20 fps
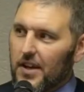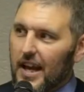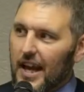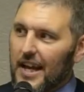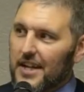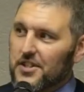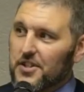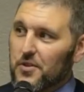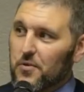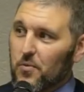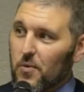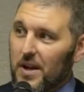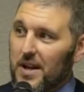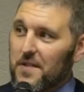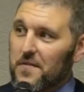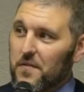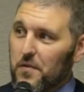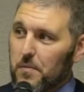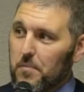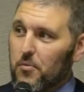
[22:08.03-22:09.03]
actually
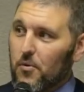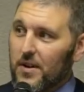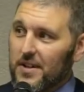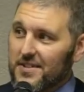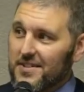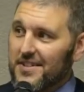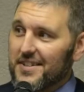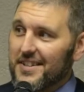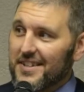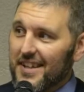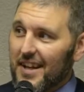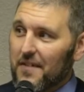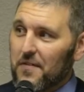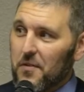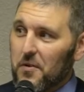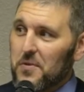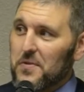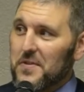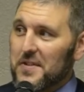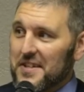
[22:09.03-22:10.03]
ran for president. I've
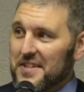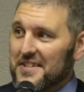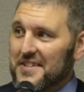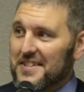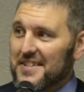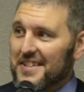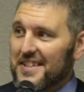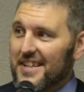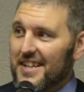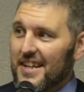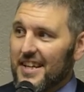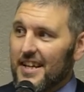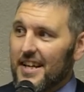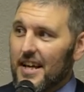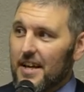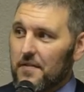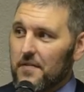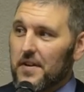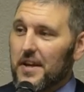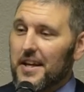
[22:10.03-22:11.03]
heard this in
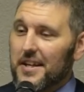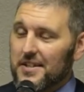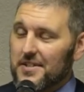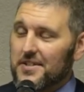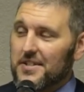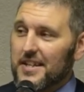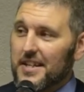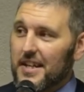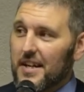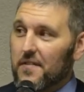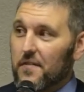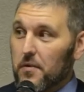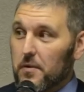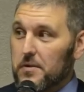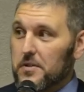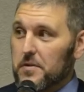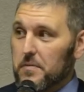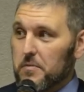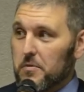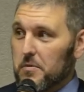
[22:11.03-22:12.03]
Afghanistan. I've
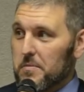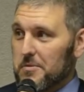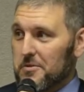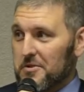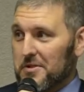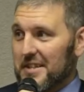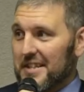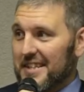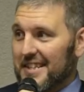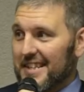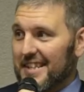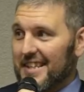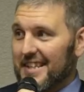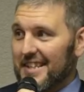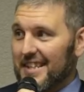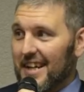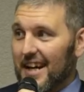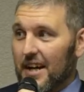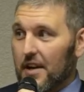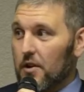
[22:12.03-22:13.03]
heard some rumors like
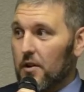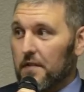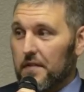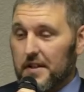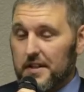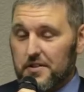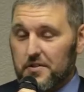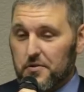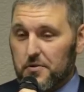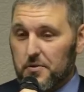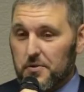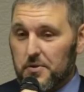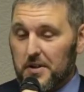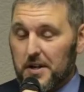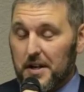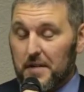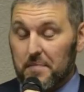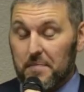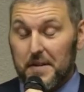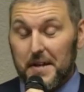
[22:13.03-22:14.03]
that. I don't know if that's true or
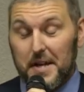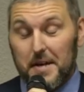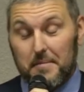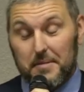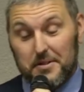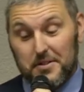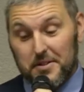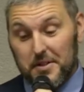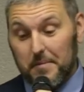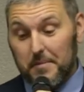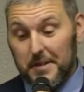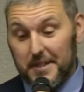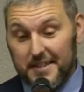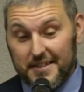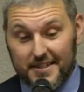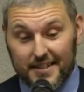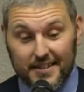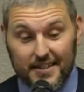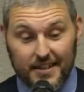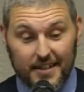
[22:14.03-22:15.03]
not, but somebody
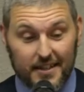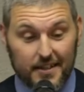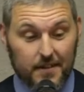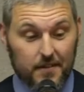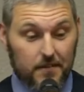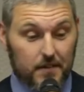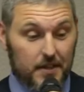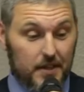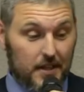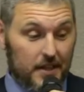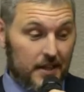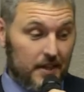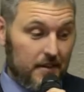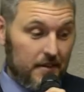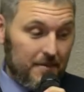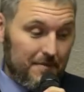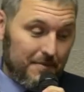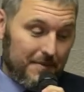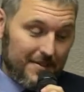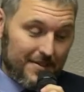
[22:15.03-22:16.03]
said that in a video,
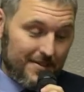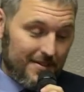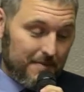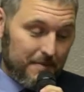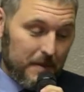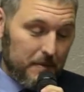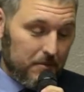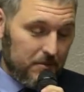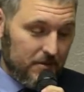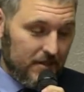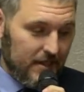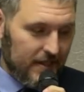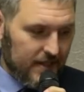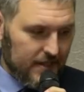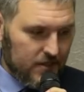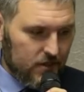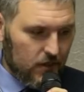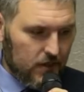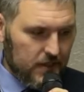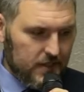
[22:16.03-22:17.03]
in a, which people say
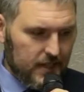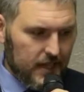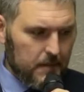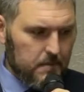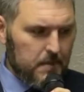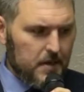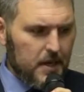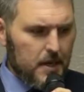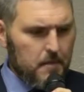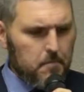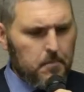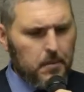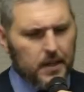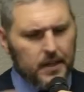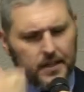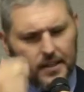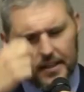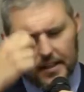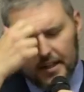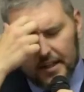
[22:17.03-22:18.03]
things all the time.
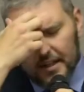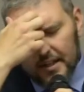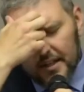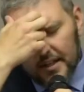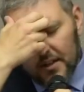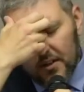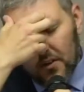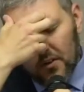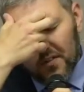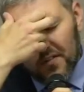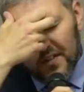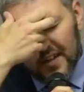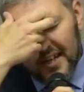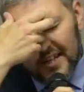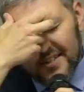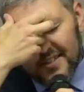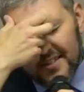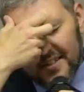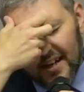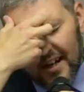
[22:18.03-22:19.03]
But you know,
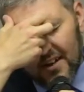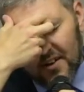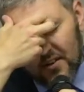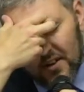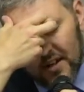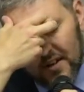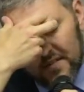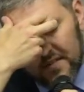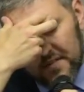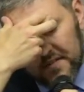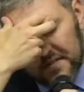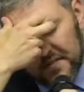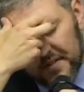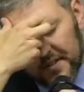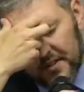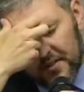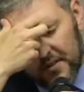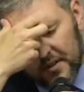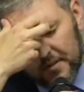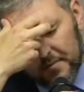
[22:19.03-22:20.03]
that's I don't have
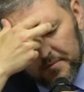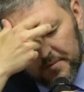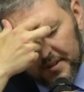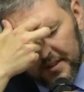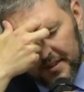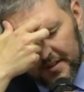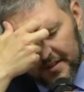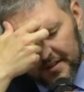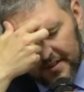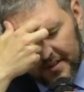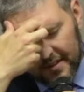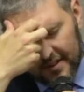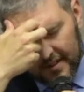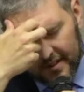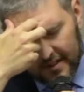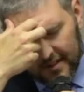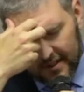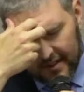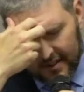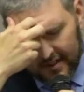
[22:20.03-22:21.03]
you know complete
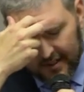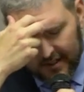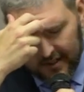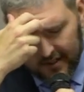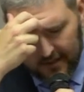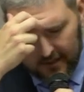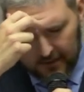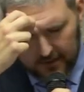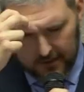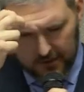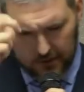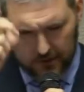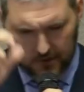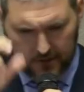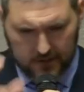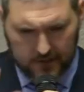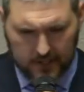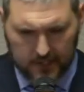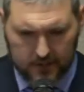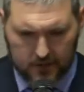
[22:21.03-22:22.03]
you know
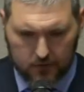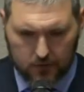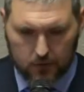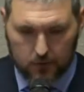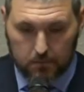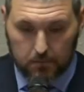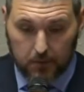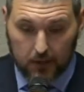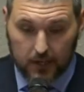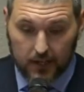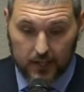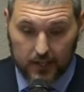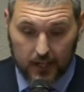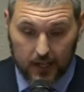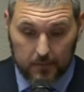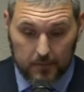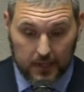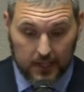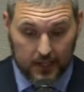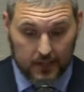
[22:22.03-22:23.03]
assurance that that's true. But
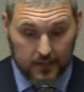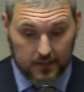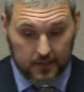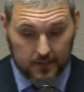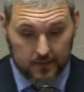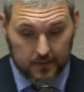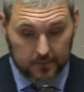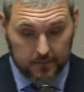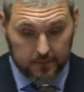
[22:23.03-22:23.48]
I mean,